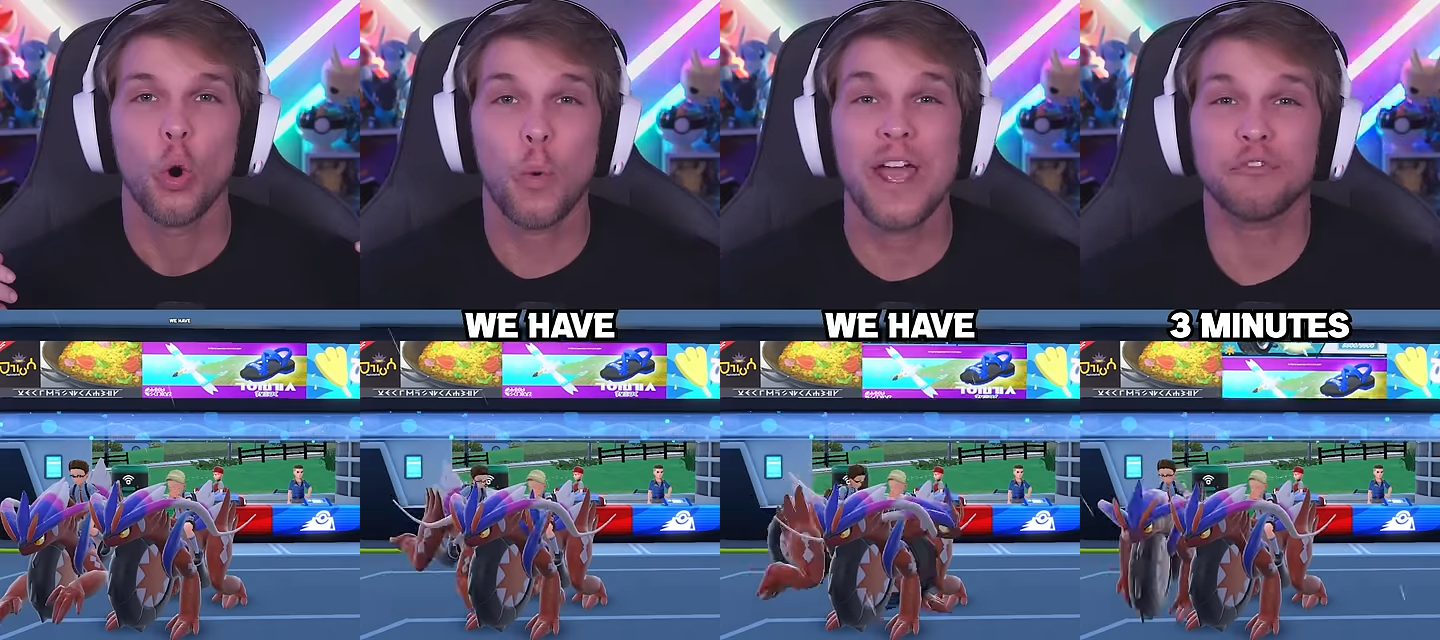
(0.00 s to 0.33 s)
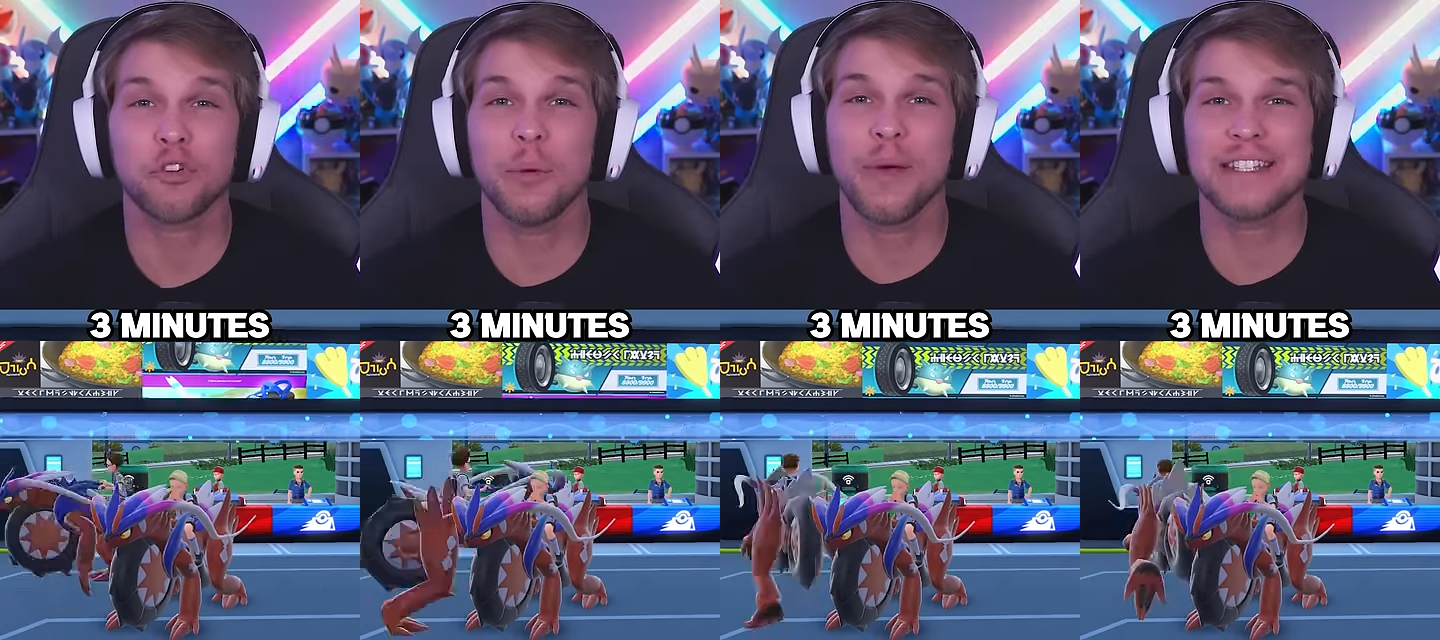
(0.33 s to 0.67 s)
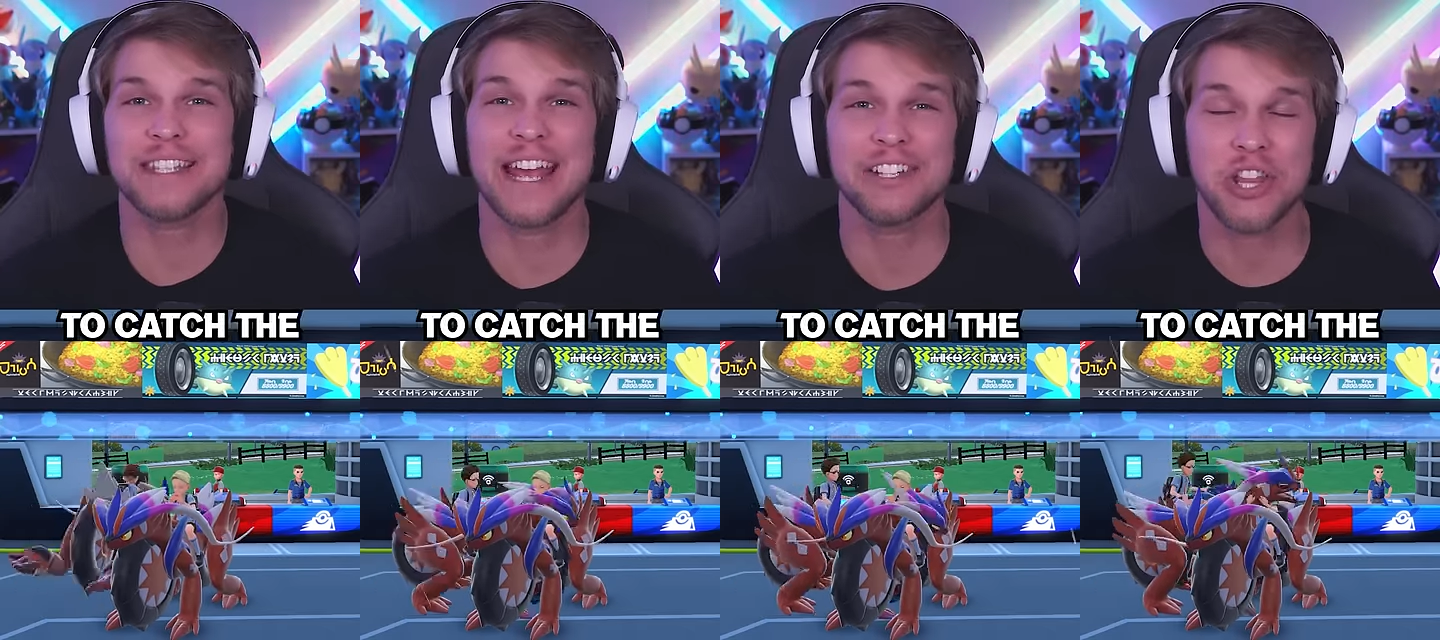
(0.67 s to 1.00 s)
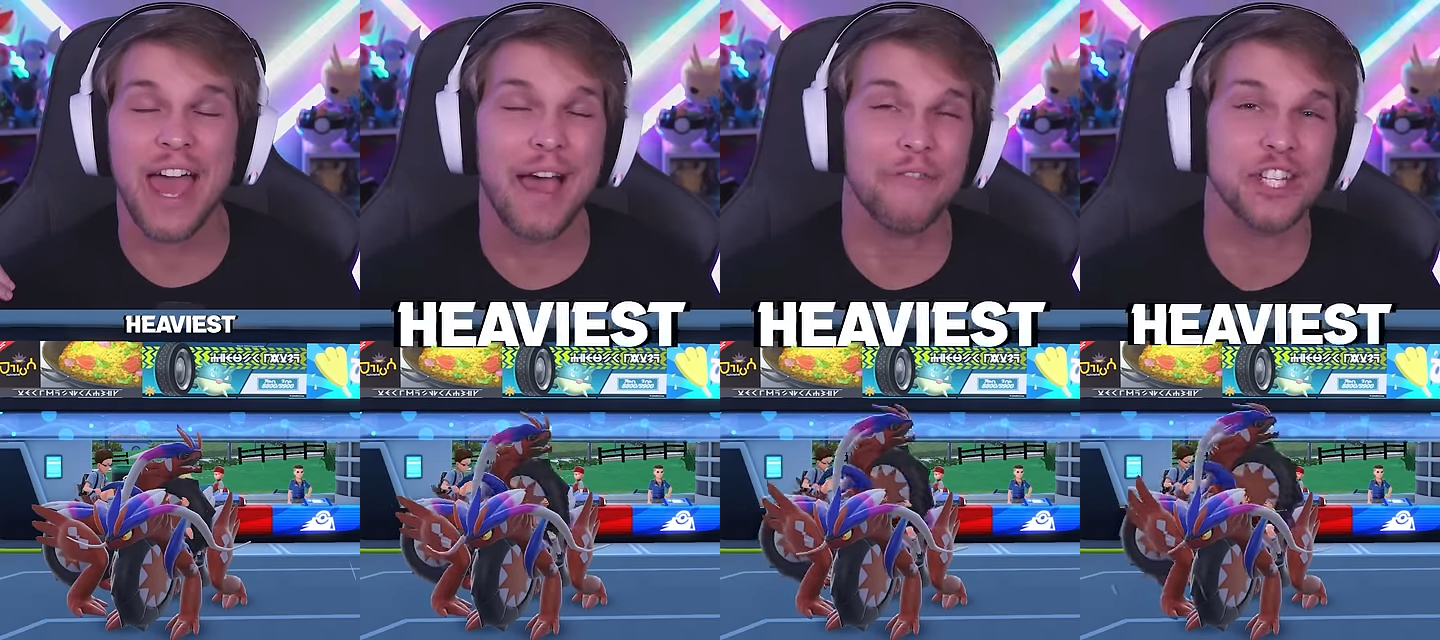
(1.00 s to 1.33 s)
We have 3 minutes to catch
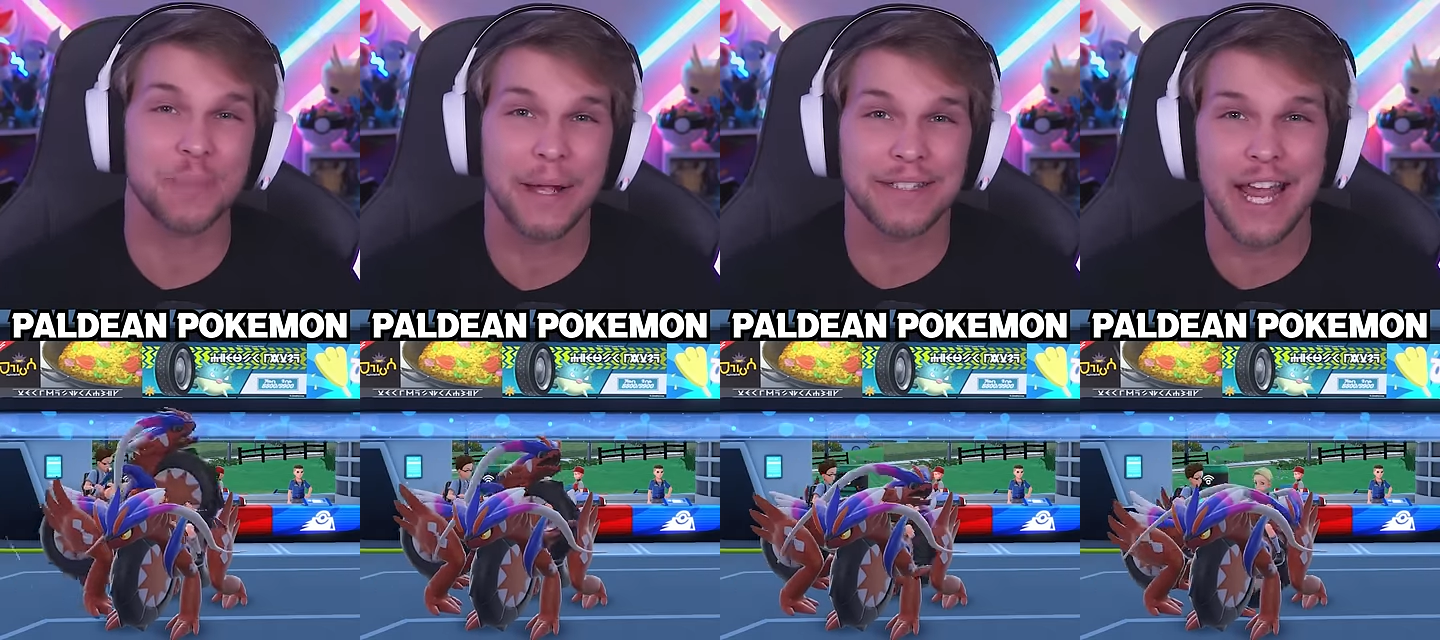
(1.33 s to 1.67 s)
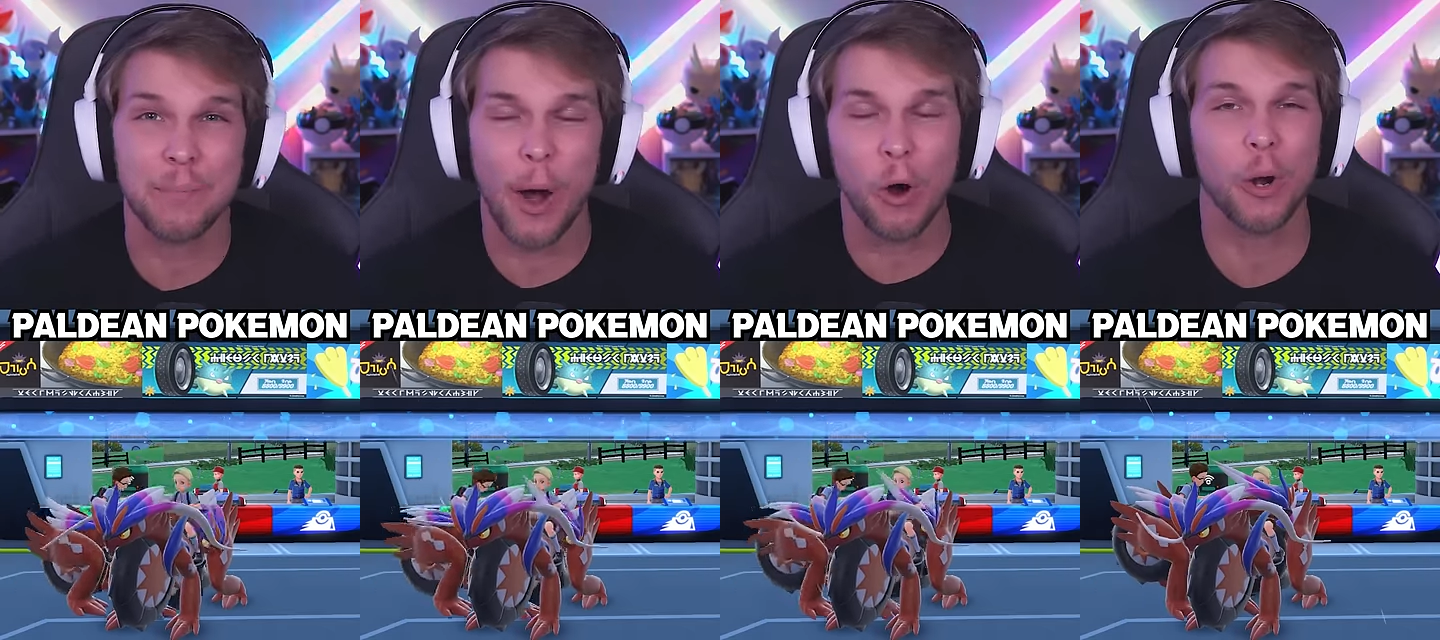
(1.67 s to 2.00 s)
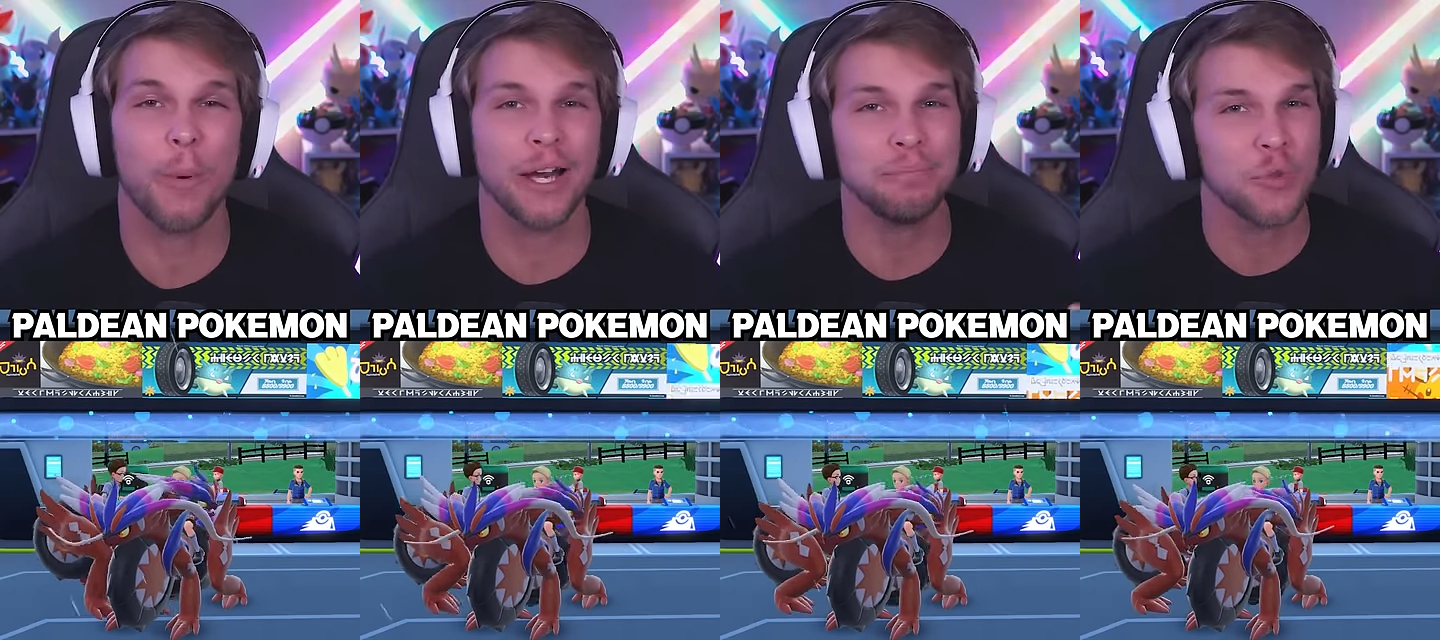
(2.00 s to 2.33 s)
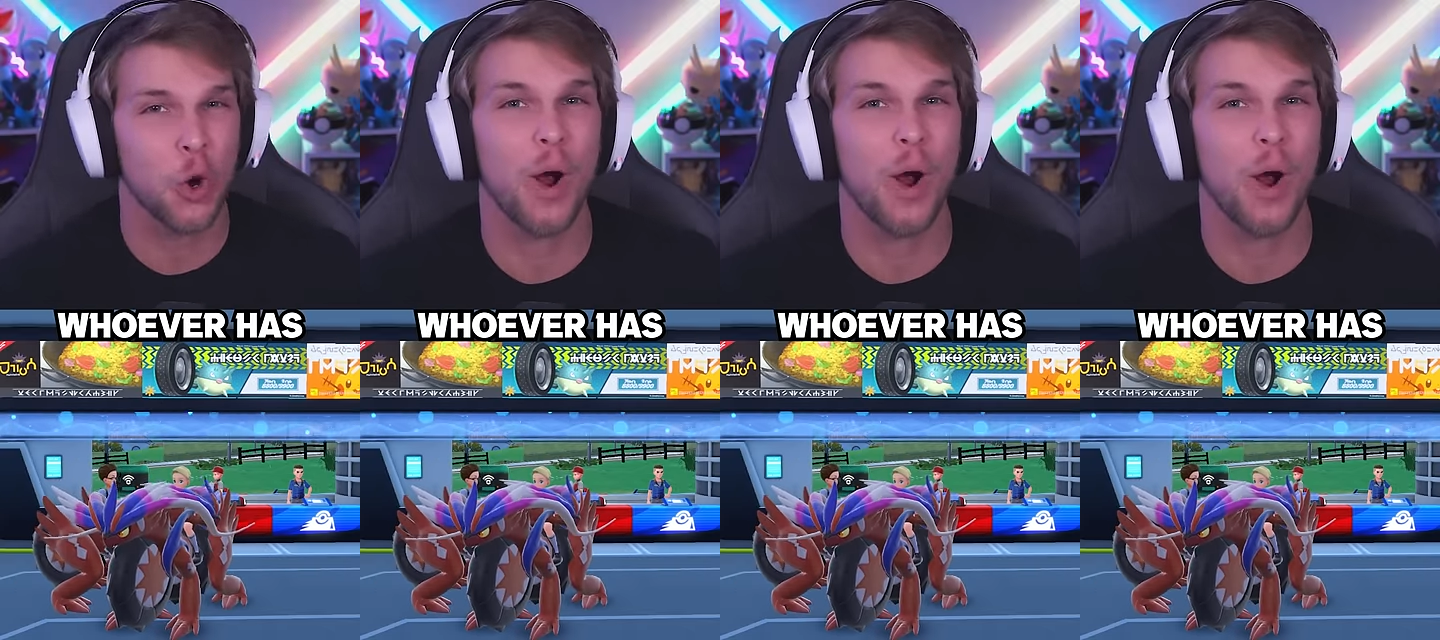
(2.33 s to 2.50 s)
the heaviest Paldean Pokemon.